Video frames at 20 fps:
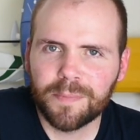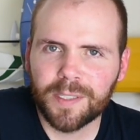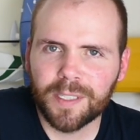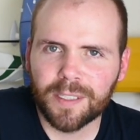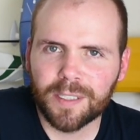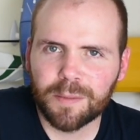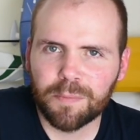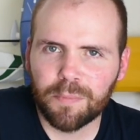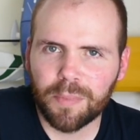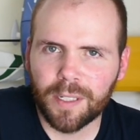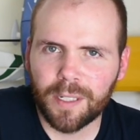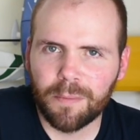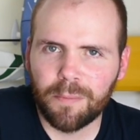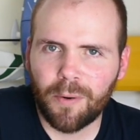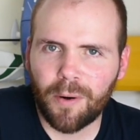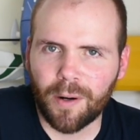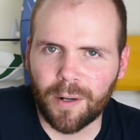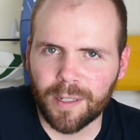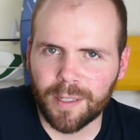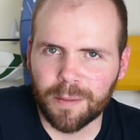to split
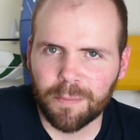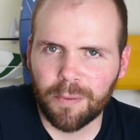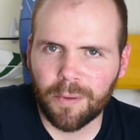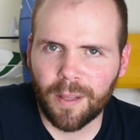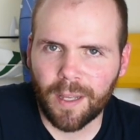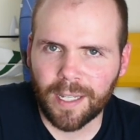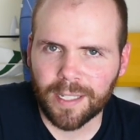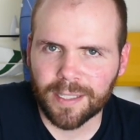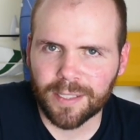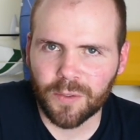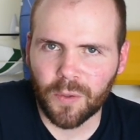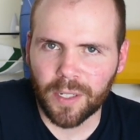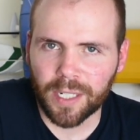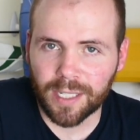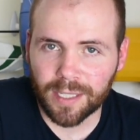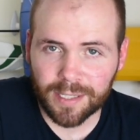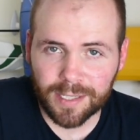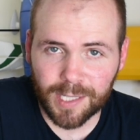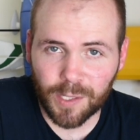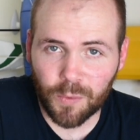apart plants so I
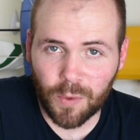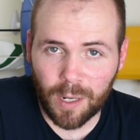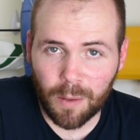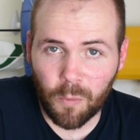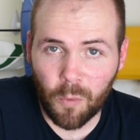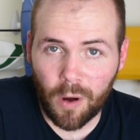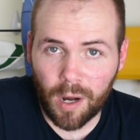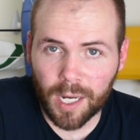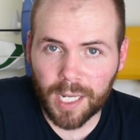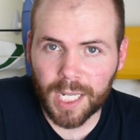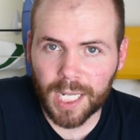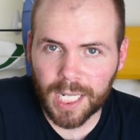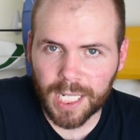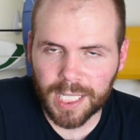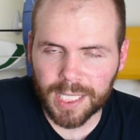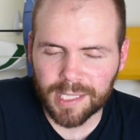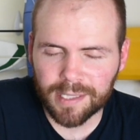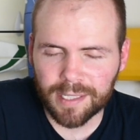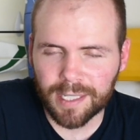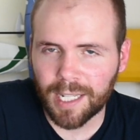can see where I'm walking
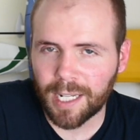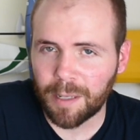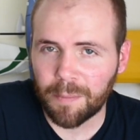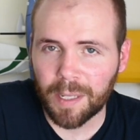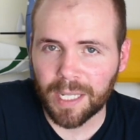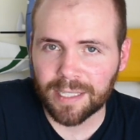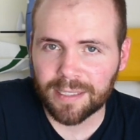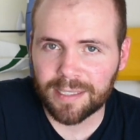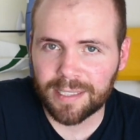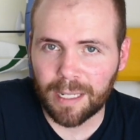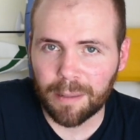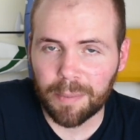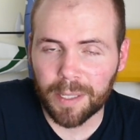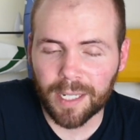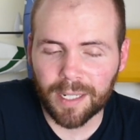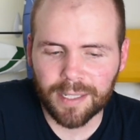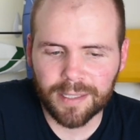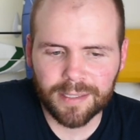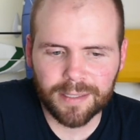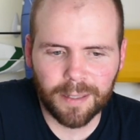and see that I'm not stepping
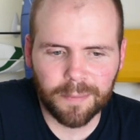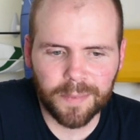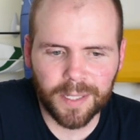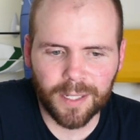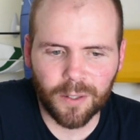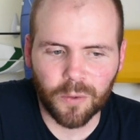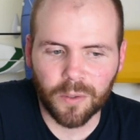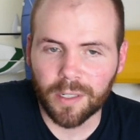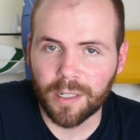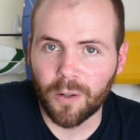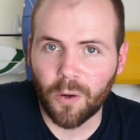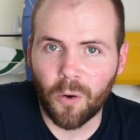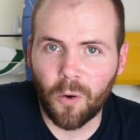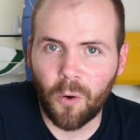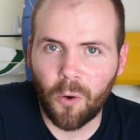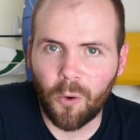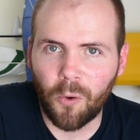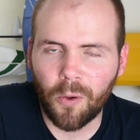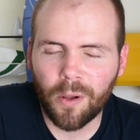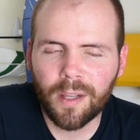on something or in a
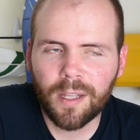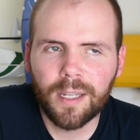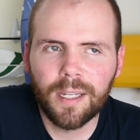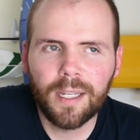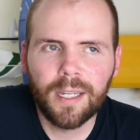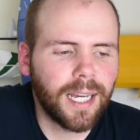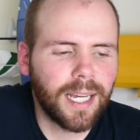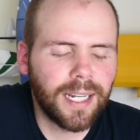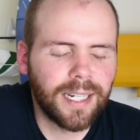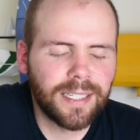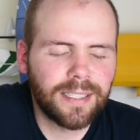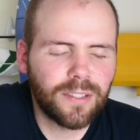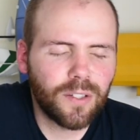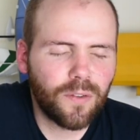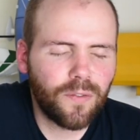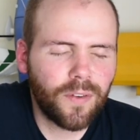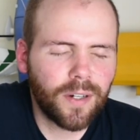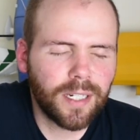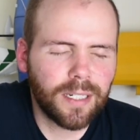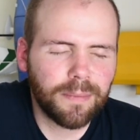hole. And it's so
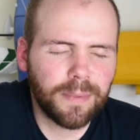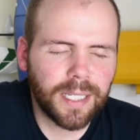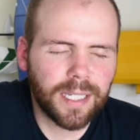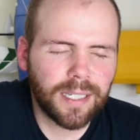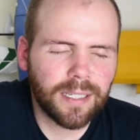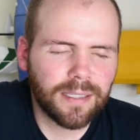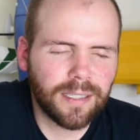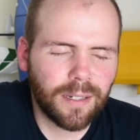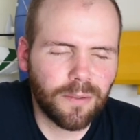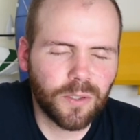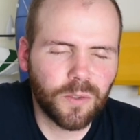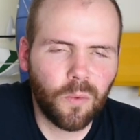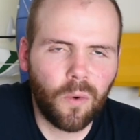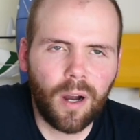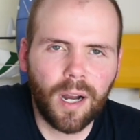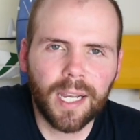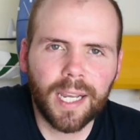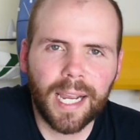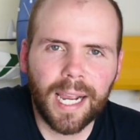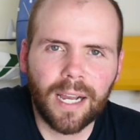funny because I was
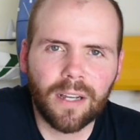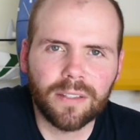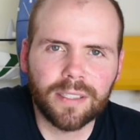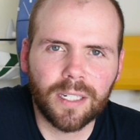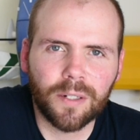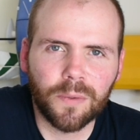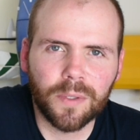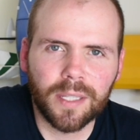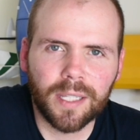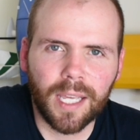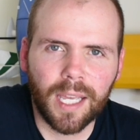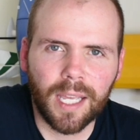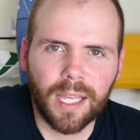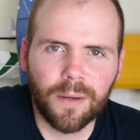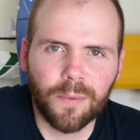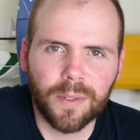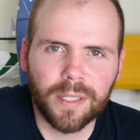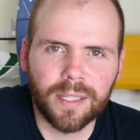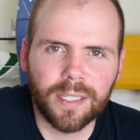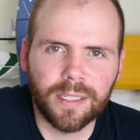walking out there
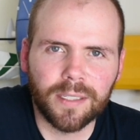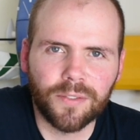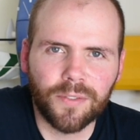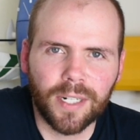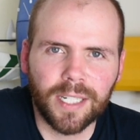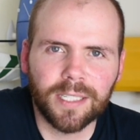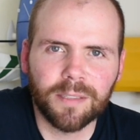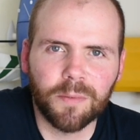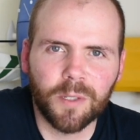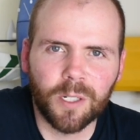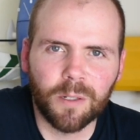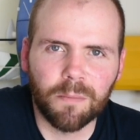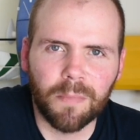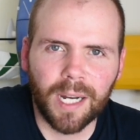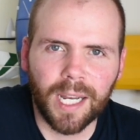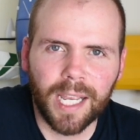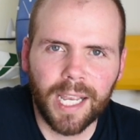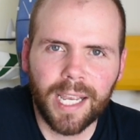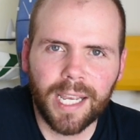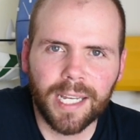with the transmitter in
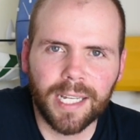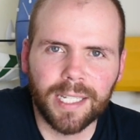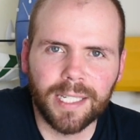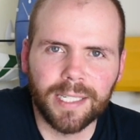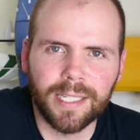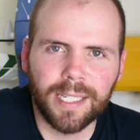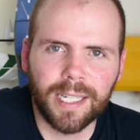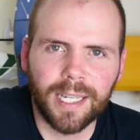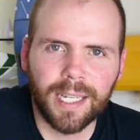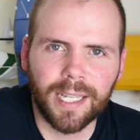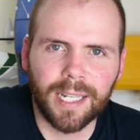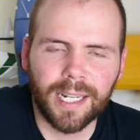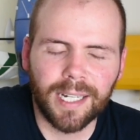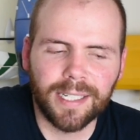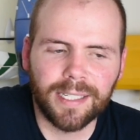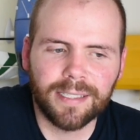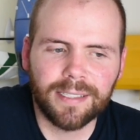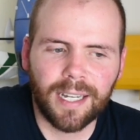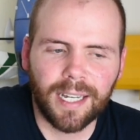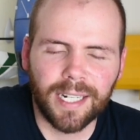my hand, and I
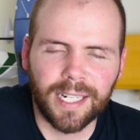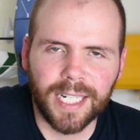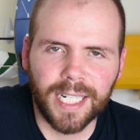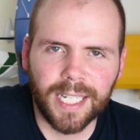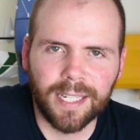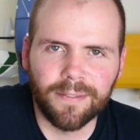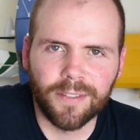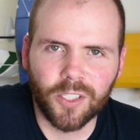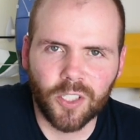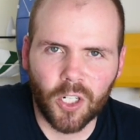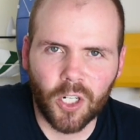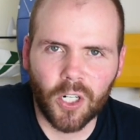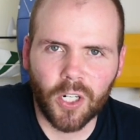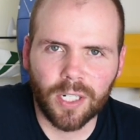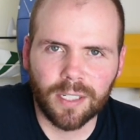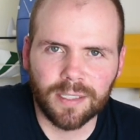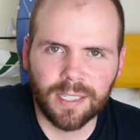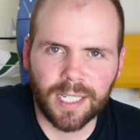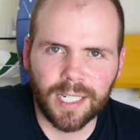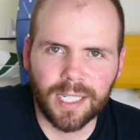decided to give it to her
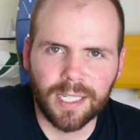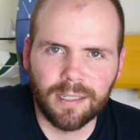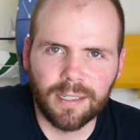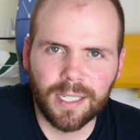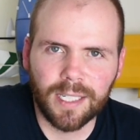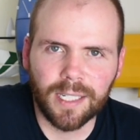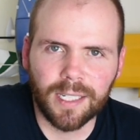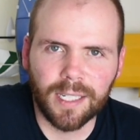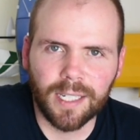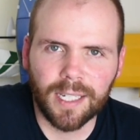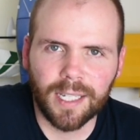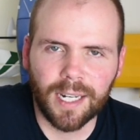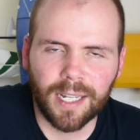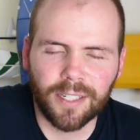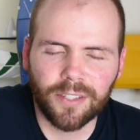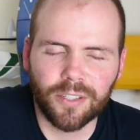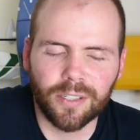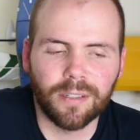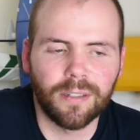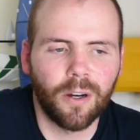because I didn't need it, and I
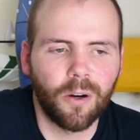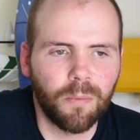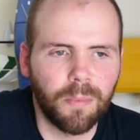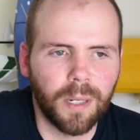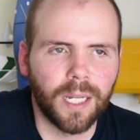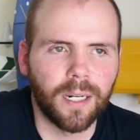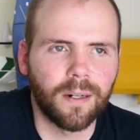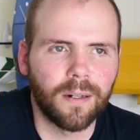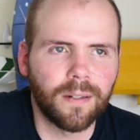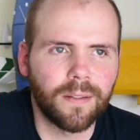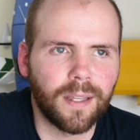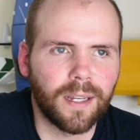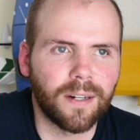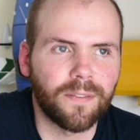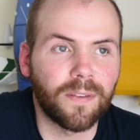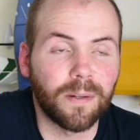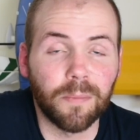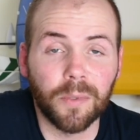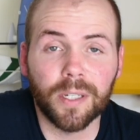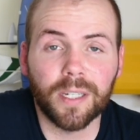should know better that
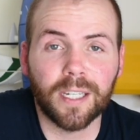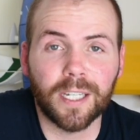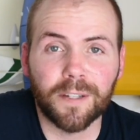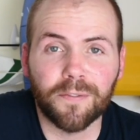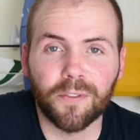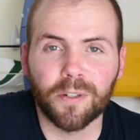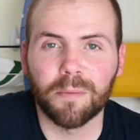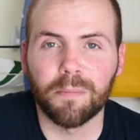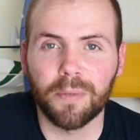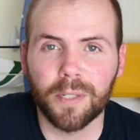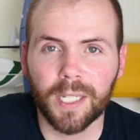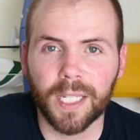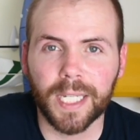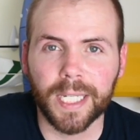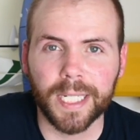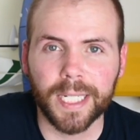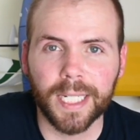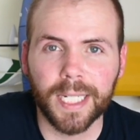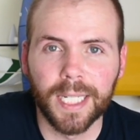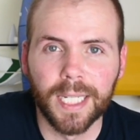if I'm looking for a
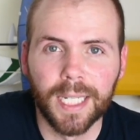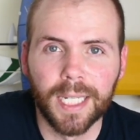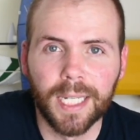plane,